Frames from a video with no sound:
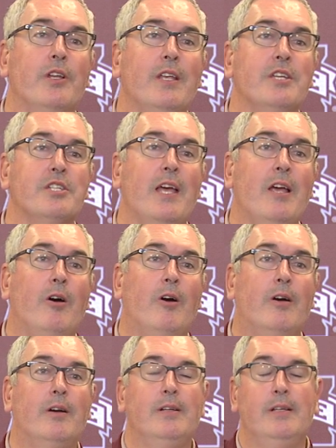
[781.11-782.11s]
as they
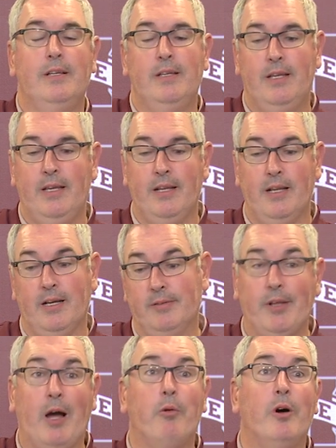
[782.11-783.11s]
are, and uh,
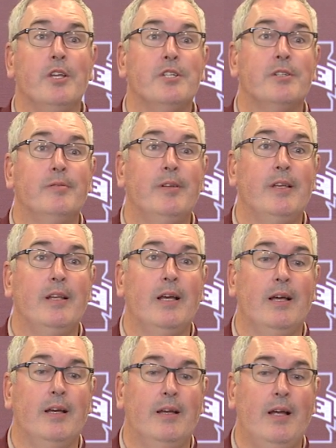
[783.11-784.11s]
I was, and
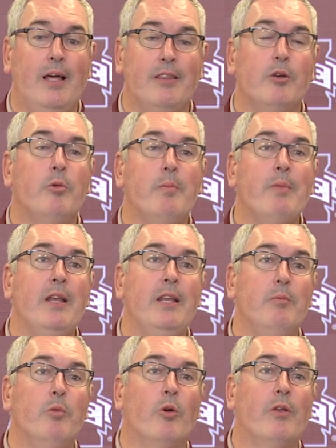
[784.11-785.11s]
uh, I think we may
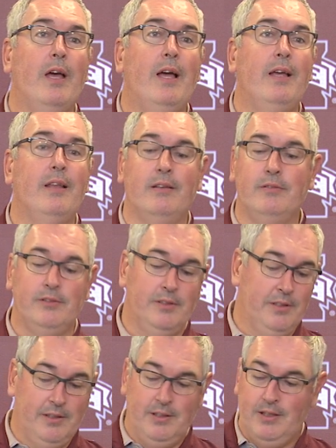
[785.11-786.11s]
need more of that. And like
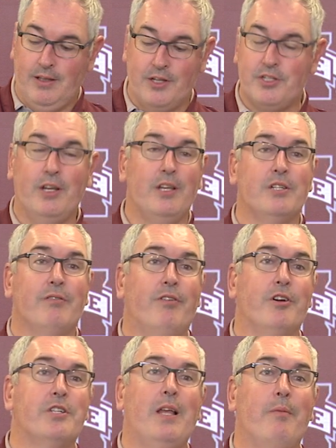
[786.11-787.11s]
I said, as a
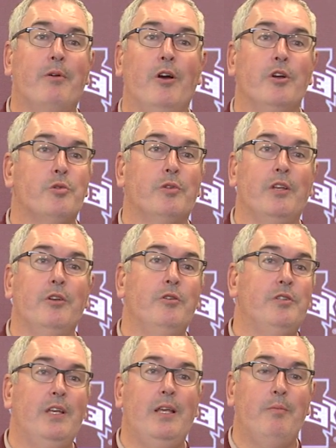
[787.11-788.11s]
first-time coach with a new
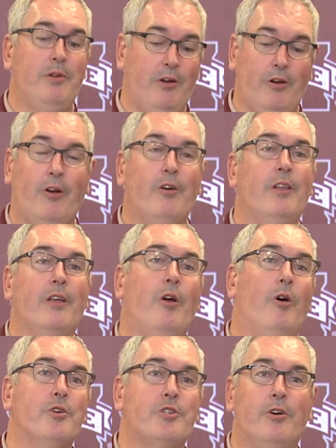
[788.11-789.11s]
team, and you're learning the
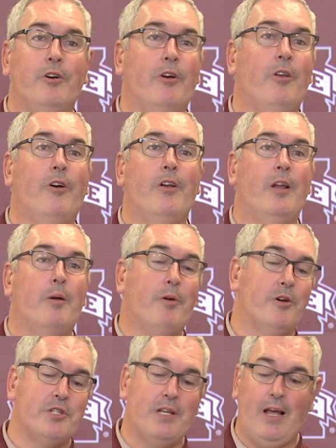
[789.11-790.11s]
culture and you're learning their
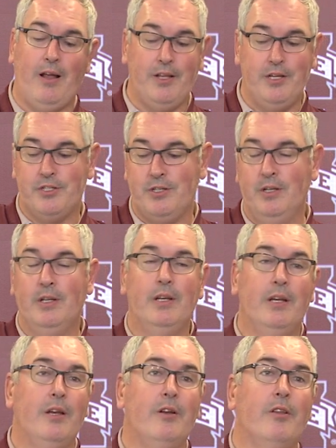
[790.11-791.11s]
personalities,
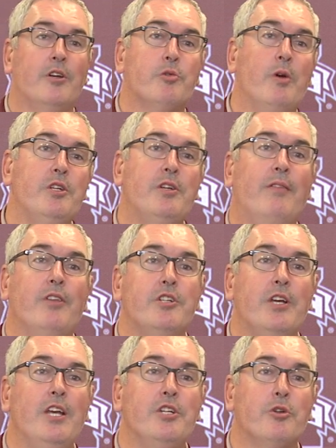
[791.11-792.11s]
you know, there's ways you have to
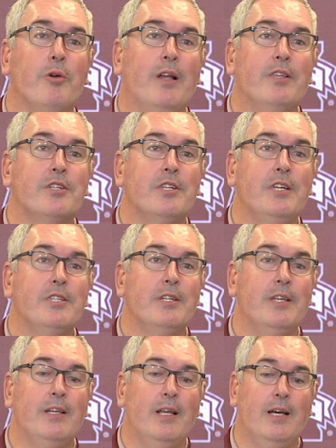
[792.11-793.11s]
change throughout the season,
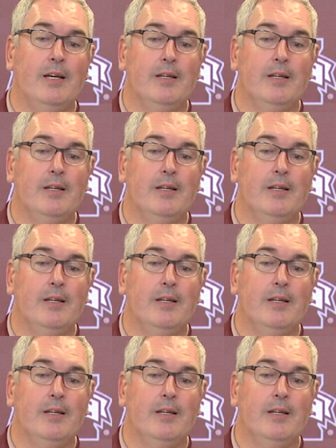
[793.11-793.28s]
and uh,